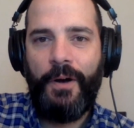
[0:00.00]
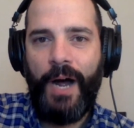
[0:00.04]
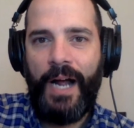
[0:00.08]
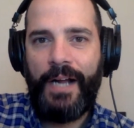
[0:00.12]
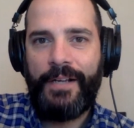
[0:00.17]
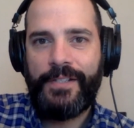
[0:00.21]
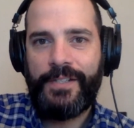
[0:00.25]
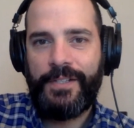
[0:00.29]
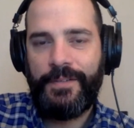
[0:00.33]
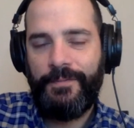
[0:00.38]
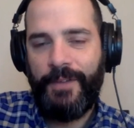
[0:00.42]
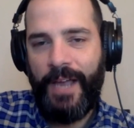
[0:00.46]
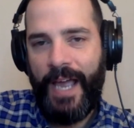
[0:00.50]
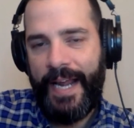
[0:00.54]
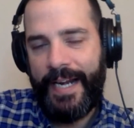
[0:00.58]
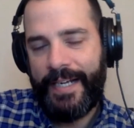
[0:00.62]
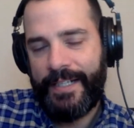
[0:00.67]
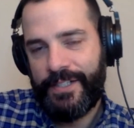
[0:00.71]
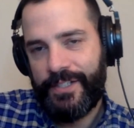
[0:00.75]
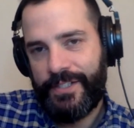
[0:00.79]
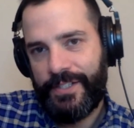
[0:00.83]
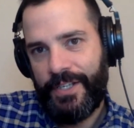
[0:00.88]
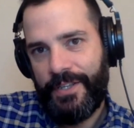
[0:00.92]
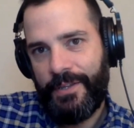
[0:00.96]
House
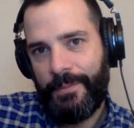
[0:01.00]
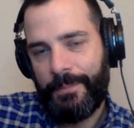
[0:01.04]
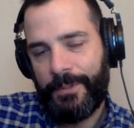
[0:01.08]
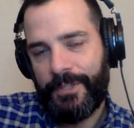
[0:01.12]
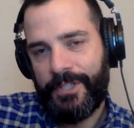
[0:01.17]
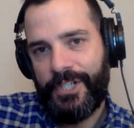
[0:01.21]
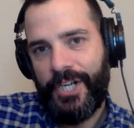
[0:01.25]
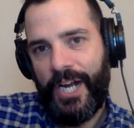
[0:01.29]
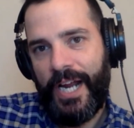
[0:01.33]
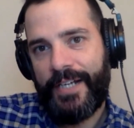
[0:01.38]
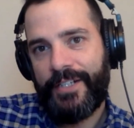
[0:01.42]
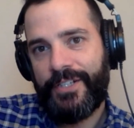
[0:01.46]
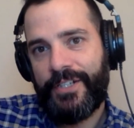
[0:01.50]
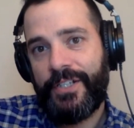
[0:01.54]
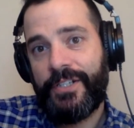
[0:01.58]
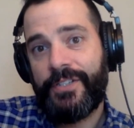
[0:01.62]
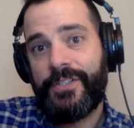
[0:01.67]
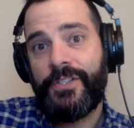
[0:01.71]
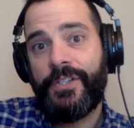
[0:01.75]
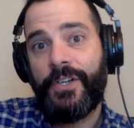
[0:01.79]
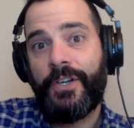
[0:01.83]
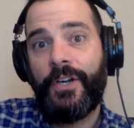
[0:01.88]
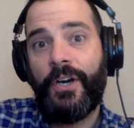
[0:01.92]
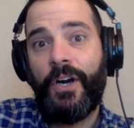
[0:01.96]
Advantage, see the
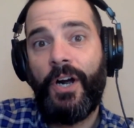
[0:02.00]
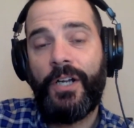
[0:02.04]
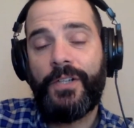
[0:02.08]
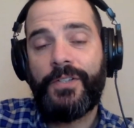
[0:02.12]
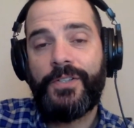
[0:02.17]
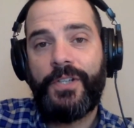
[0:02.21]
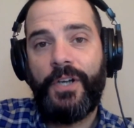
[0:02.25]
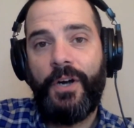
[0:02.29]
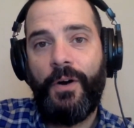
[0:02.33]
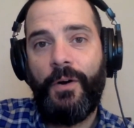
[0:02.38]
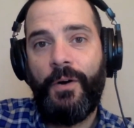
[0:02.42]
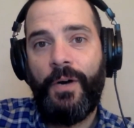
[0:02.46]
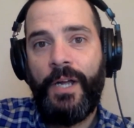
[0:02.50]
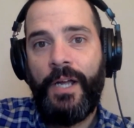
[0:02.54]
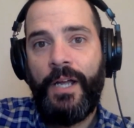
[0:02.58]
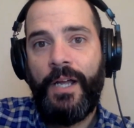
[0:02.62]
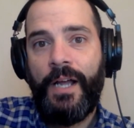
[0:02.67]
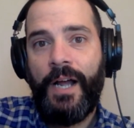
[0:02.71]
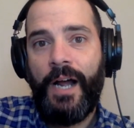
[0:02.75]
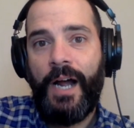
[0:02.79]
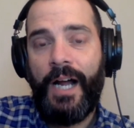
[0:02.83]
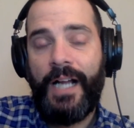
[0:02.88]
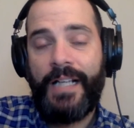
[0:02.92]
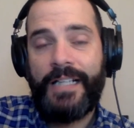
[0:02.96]
projections. You can also
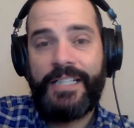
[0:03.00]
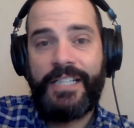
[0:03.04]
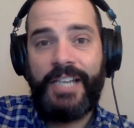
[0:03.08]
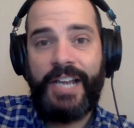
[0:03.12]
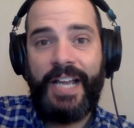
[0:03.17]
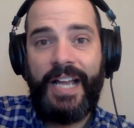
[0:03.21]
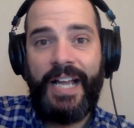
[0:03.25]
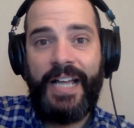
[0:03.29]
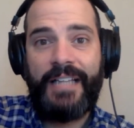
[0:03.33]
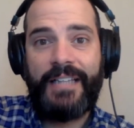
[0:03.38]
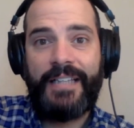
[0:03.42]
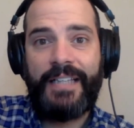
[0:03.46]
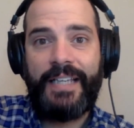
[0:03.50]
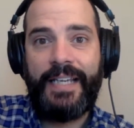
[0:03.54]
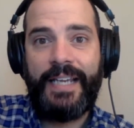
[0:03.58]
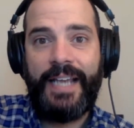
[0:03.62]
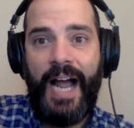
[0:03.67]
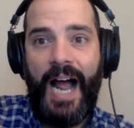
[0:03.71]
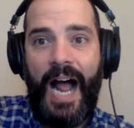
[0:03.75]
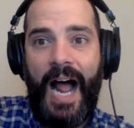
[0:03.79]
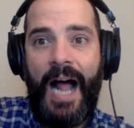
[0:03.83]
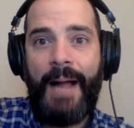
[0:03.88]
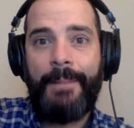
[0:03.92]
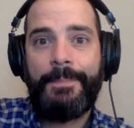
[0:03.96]
check out the
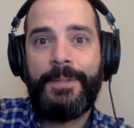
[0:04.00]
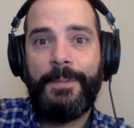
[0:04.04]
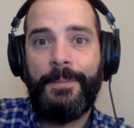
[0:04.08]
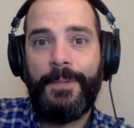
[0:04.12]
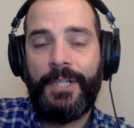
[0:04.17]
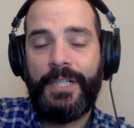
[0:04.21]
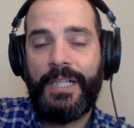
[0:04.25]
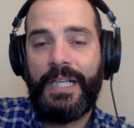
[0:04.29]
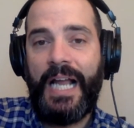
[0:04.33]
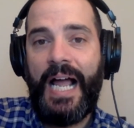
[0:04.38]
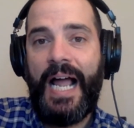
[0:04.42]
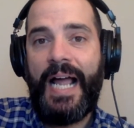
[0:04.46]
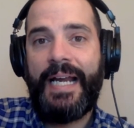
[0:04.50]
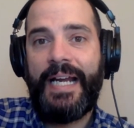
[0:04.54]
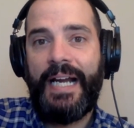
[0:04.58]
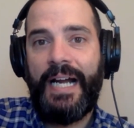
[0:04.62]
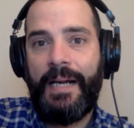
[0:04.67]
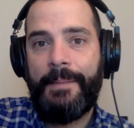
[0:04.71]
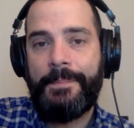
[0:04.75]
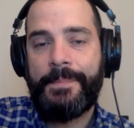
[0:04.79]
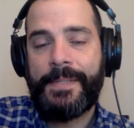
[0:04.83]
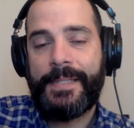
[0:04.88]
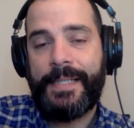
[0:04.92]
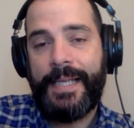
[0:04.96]
optimal
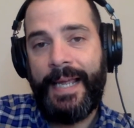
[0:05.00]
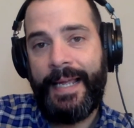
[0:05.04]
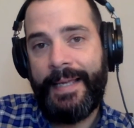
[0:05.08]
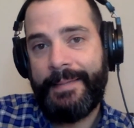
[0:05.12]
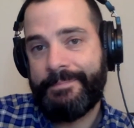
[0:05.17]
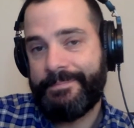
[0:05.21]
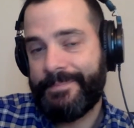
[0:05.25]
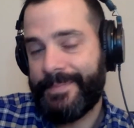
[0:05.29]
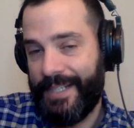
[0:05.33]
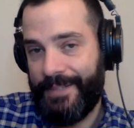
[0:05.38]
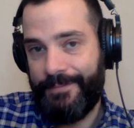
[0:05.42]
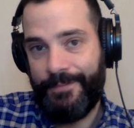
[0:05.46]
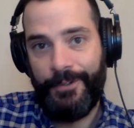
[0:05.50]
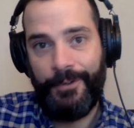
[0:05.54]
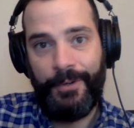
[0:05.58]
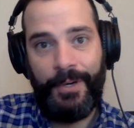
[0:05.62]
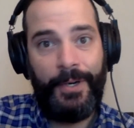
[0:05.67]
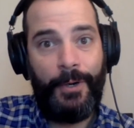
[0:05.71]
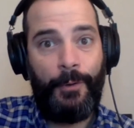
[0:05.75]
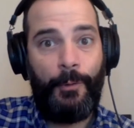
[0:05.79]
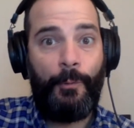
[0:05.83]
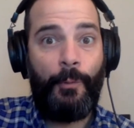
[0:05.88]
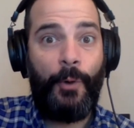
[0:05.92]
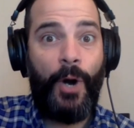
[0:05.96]
lineups. And if you're
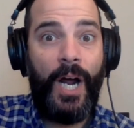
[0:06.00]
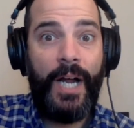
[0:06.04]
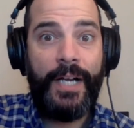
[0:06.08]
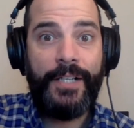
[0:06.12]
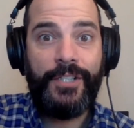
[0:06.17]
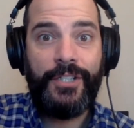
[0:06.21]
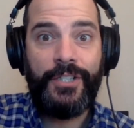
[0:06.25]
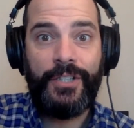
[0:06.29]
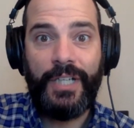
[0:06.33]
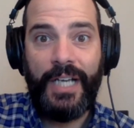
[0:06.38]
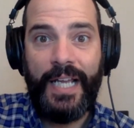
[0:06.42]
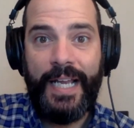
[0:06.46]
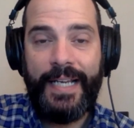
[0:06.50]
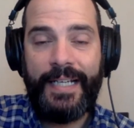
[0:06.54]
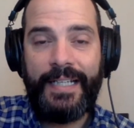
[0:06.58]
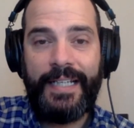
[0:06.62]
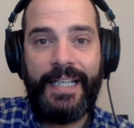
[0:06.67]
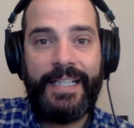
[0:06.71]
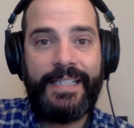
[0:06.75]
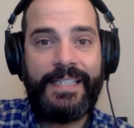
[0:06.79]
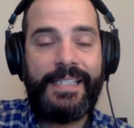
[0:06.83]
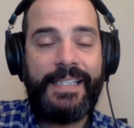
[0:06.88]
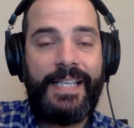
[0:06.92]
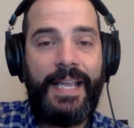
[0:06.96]
in a rush late,
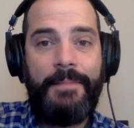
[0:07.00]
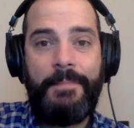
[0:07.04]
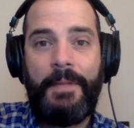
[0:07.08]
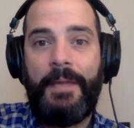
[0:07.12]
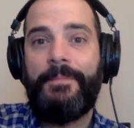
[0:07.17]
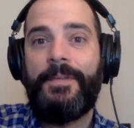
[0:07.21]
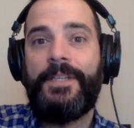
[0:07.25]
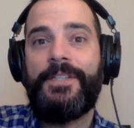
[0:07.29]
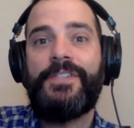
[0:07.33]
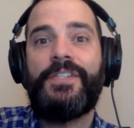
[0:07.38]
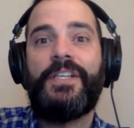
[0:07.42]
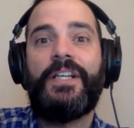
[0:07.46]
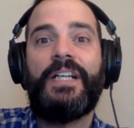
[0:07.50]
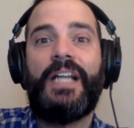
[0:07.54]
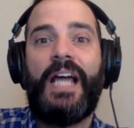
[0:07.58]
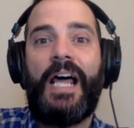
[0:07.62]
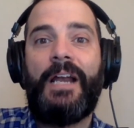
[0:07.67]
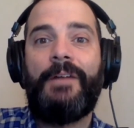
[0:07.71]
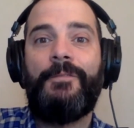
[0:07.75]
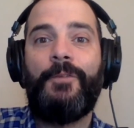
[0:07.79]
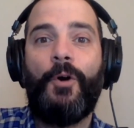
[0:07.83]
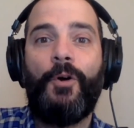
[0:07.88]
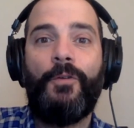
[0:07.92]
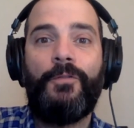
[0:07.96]
let's say, maybe you see a
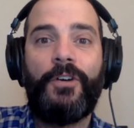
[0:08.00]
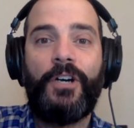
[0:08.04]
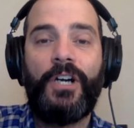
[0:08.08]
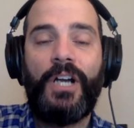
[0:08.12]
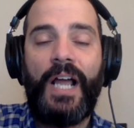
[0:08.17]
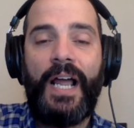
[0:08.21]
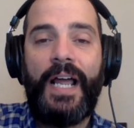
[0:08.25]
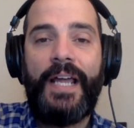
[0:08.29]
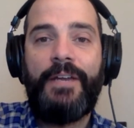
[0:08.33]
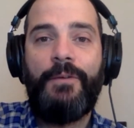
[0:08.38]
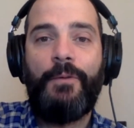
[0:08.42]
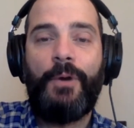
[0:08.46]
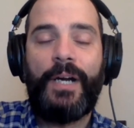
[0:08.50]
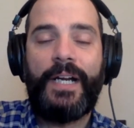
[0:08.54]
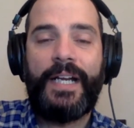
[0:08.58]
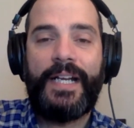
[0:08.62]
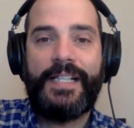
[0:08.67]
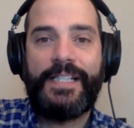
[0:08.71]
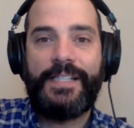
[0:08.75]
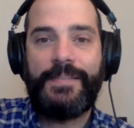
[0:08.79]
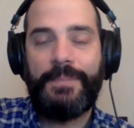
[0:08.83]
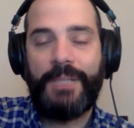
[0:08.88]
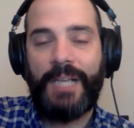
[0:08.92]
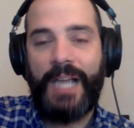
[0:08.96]
lot of overlay, you want to
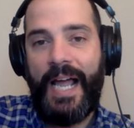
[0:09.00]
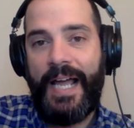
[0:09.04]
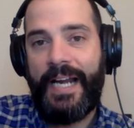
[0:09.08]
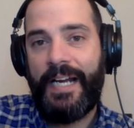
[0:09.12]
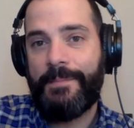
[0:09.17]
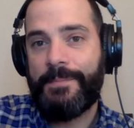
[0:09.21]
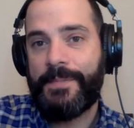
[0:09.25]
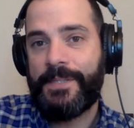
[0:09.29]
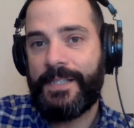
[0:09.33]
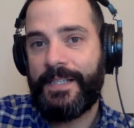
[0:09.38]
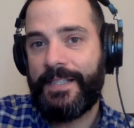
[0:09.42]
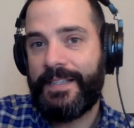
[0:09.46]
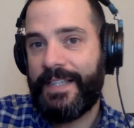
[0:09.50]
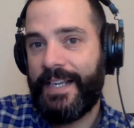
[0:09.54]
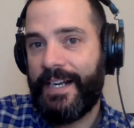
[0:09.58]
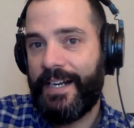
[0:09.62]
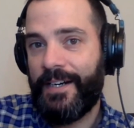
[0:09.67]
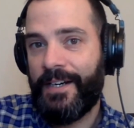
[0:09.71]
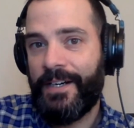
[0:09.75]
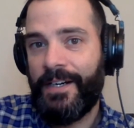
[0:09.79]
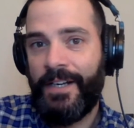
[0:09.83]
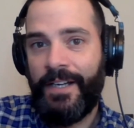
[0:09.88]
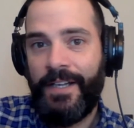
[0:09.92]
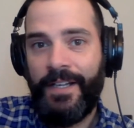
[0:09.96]
get some lineups in
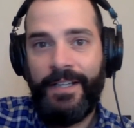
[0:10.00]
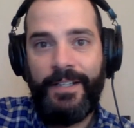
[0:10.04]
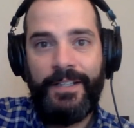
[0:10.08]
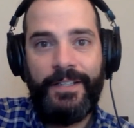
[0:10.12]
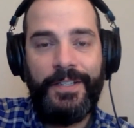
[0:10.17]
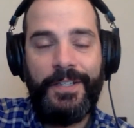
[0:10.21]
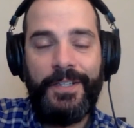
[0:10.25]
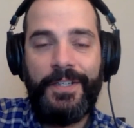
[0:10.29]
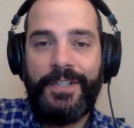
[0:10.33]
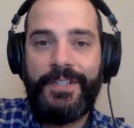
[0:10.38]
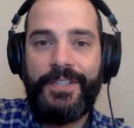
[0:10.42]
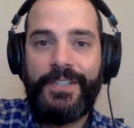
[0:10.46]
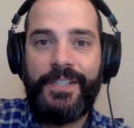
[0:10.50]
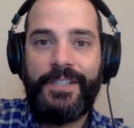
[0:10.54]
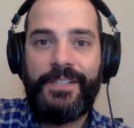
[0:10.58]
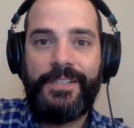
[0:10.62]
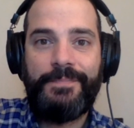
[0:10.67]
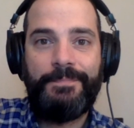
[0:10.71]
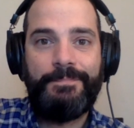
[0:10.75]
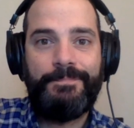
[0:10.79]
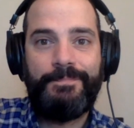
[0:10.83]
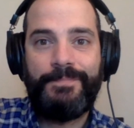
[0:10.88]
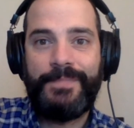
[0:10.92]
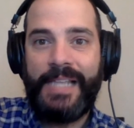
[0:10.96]
there, you can just
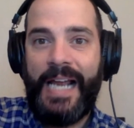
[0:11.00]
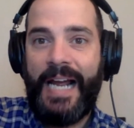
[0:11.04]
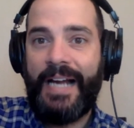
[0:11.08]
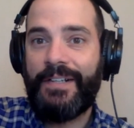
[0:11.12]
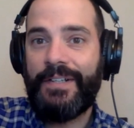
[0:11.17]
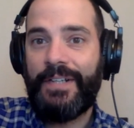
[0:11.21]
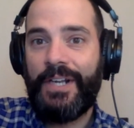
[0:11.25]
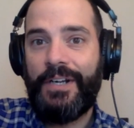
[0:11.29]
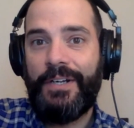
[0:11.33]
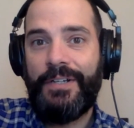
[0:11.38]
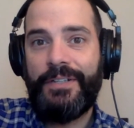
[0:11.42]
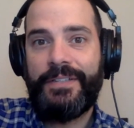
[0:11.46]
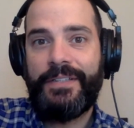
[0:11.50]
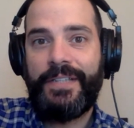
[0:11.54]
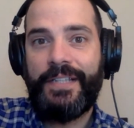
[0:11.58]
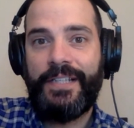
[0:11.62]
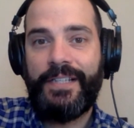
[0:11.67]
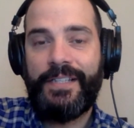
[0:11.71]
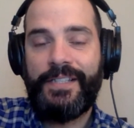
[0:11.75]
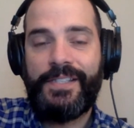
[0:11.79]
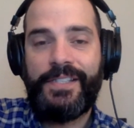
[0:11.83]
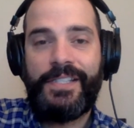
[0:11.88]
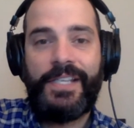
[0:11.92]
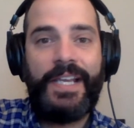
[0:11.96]
download
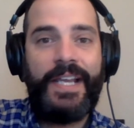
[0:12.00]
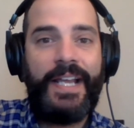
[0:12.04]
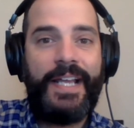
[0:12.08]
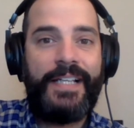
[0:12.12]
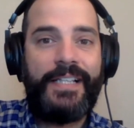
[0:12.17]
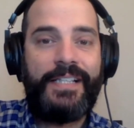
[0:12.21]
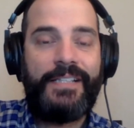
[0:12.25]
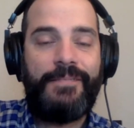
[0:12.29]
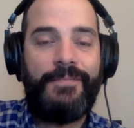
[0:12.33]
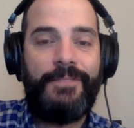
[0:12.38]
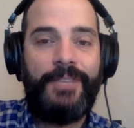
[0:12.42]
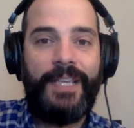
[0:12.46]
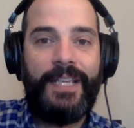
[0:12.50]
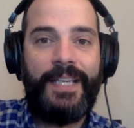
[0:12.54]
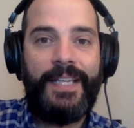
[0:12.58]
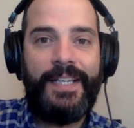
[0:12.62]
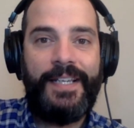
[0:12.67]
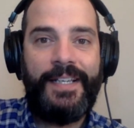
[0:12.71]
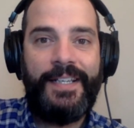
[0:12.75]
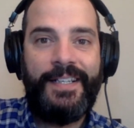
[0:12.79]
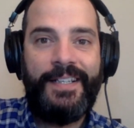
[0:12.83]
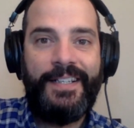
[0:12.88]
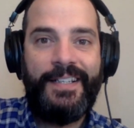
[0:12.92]
the CSV,